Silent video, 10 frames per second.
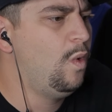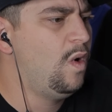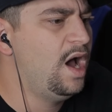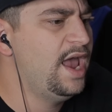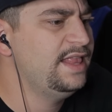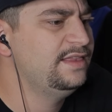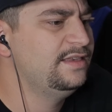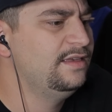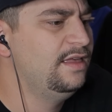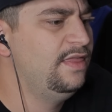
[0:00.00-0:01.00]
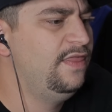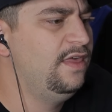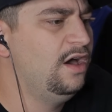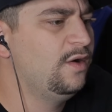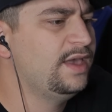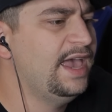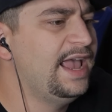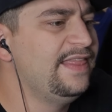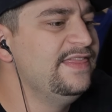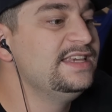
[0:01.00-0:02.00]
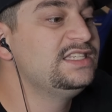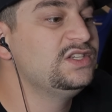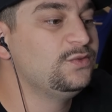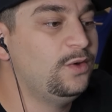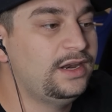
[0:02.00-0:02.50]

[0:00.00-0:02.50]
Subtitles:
What? Okay, this is